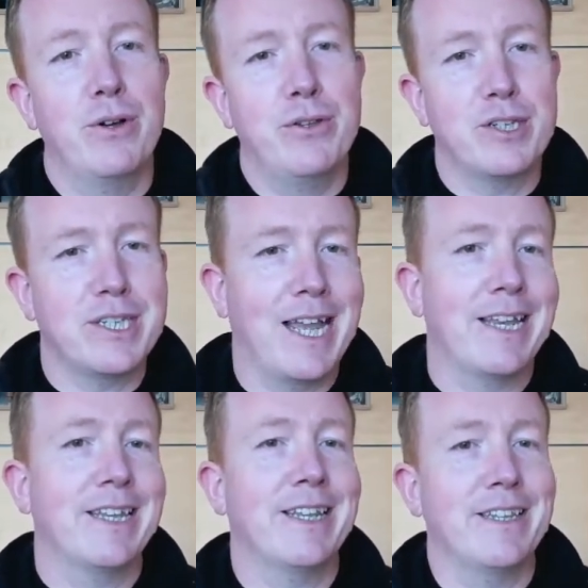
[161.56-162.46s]

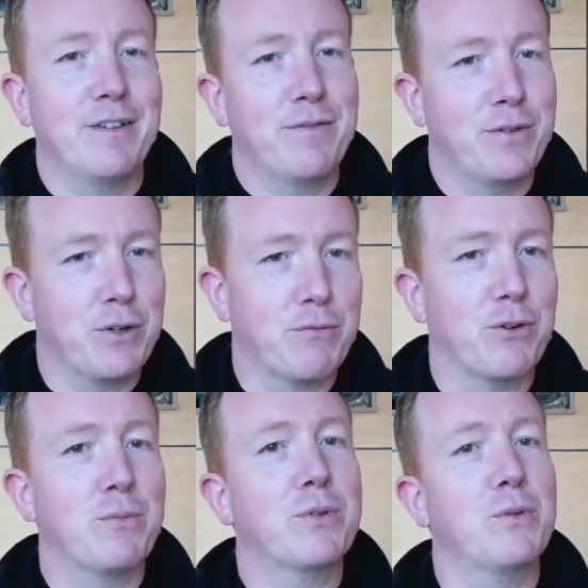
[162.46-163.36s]
understanding different
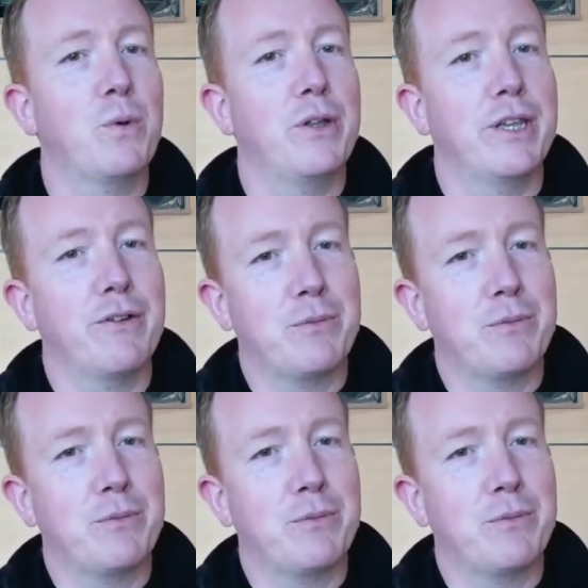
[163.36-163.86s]
groups and what their